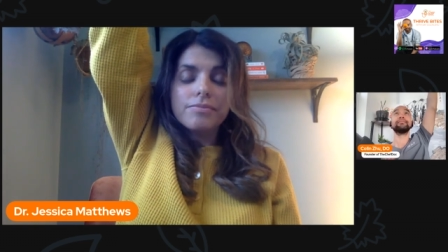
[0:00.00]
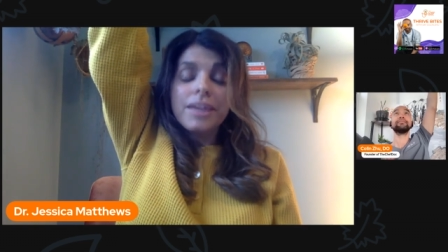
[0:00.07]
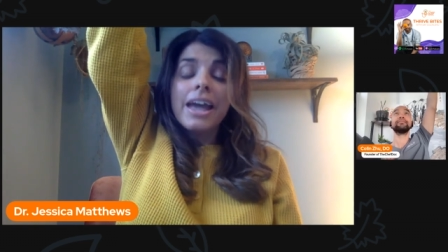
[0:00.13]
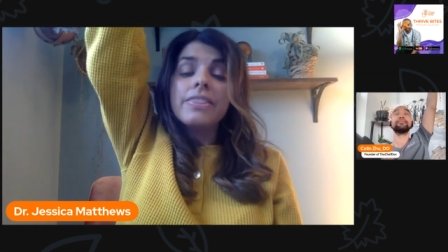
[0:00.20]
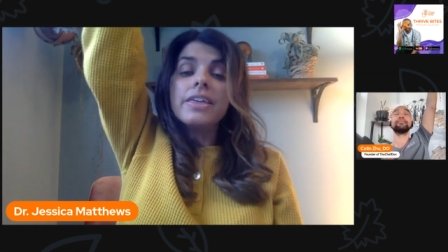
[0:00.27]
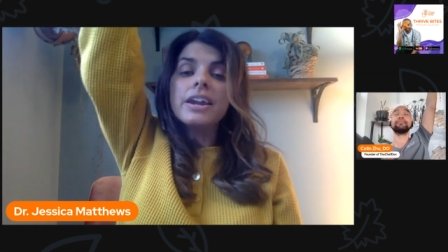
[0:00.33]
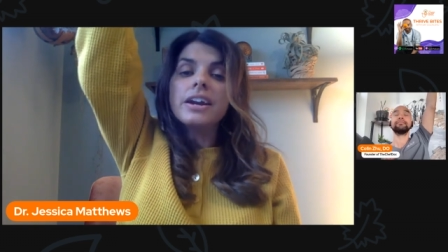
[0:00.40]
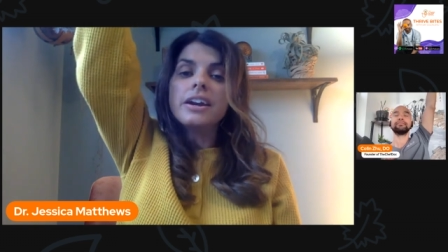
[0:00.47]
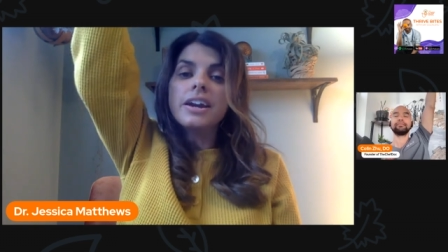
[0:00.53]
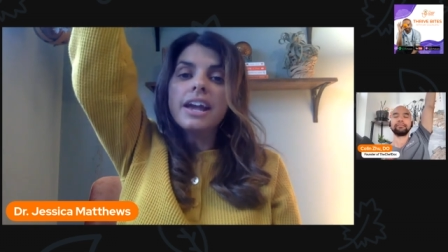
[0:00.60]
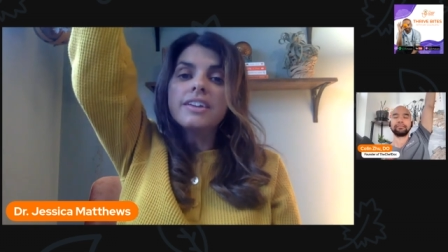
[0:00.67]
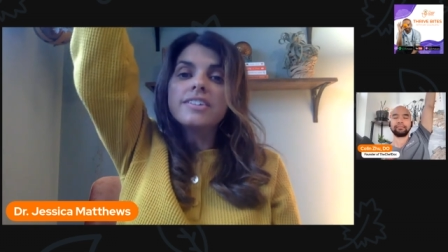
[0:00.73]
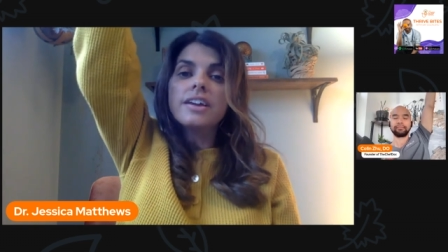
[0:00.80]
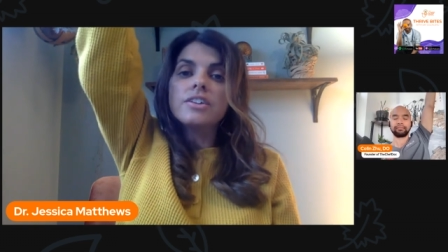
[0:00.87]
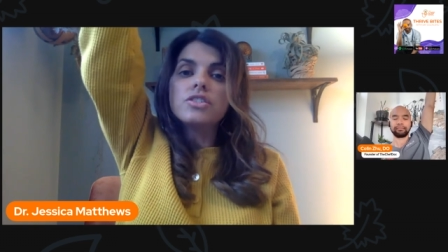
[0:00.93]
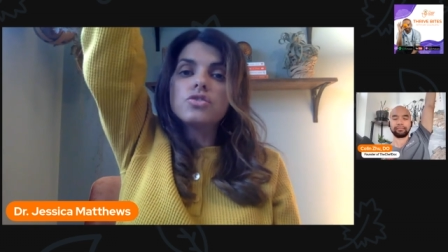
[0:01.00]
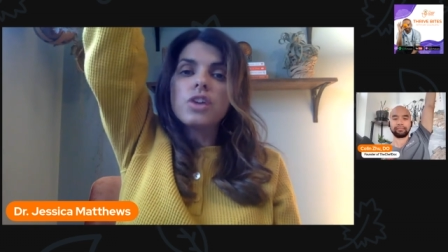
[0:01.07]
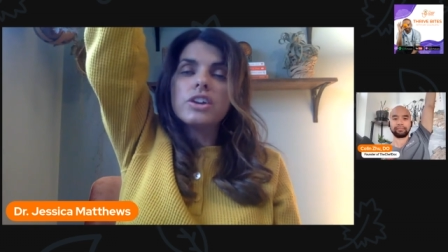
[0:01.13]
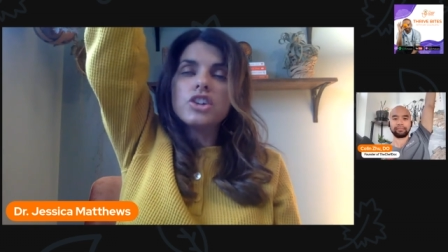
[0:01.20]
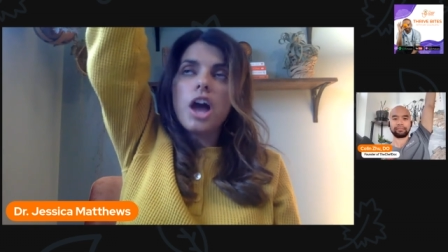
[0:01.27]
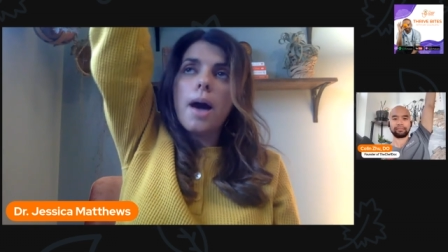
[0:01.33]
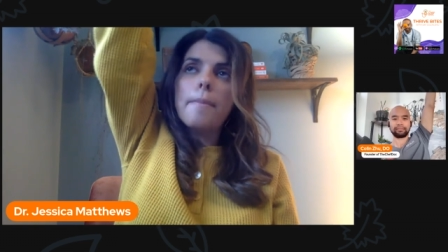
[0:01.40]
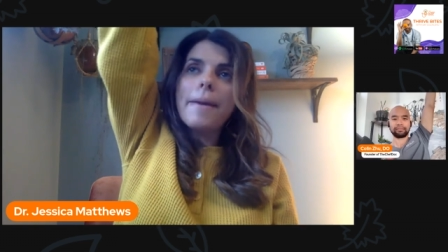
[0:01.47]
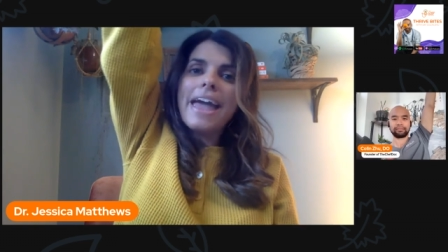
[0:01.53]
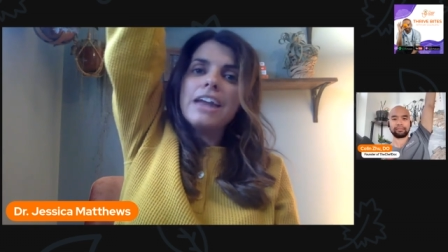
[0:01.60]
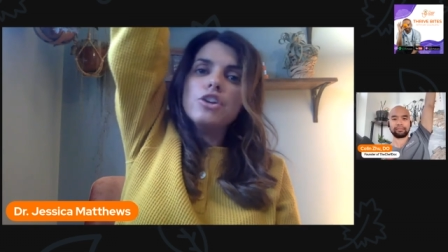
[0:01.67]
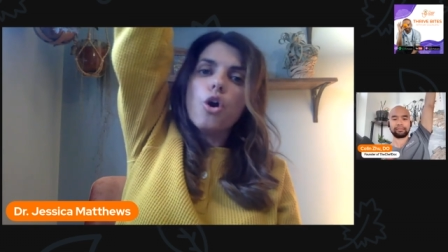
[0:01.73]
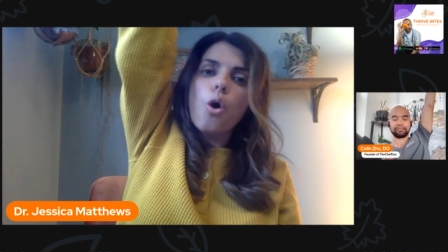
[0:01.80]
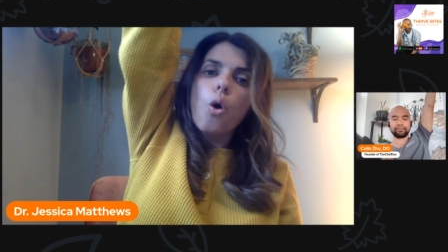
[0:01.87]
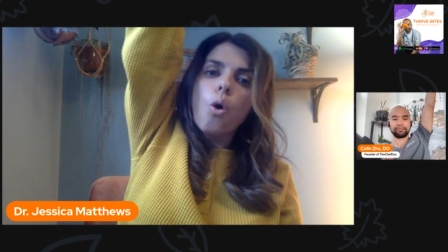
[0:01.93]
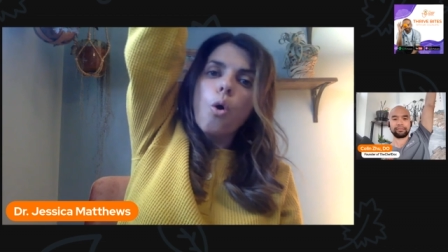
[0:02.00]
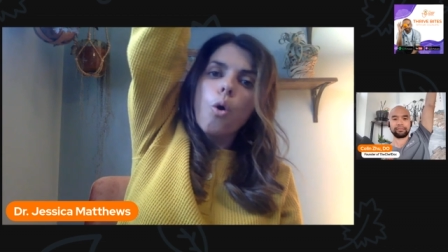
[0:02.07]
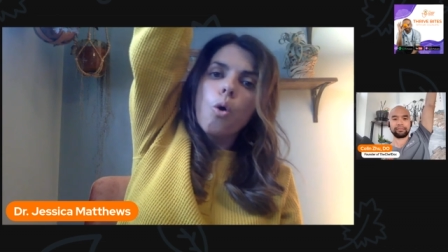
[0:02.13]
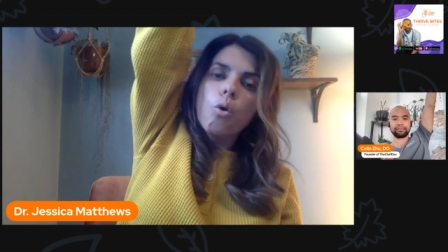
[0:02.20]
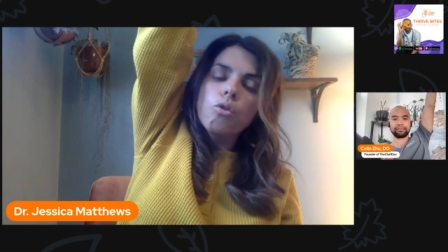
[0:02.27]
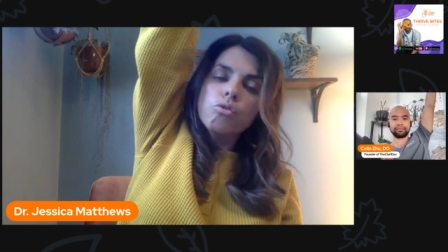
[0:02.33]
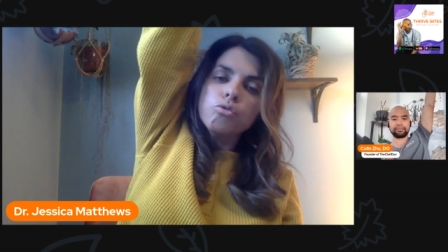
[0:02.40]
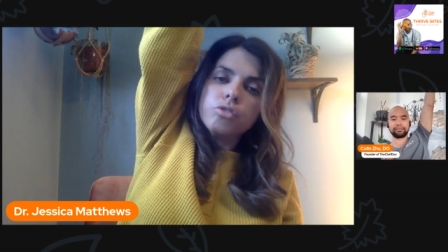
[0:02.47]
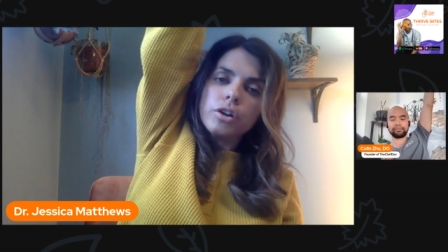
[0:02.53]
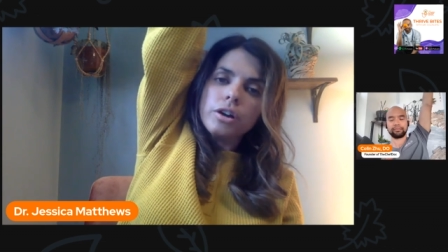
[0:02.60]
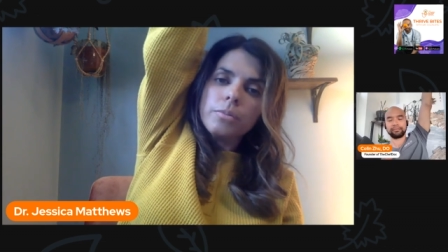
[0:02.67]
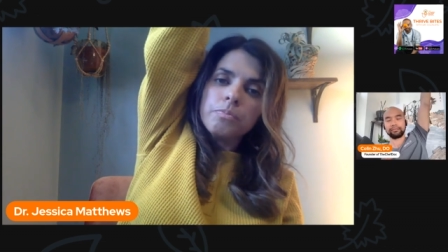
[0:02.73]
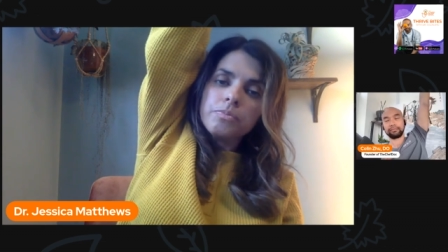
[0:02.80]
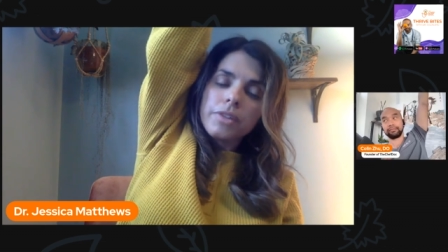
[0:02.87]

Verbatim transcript: And then on an exhale, stretch up and over.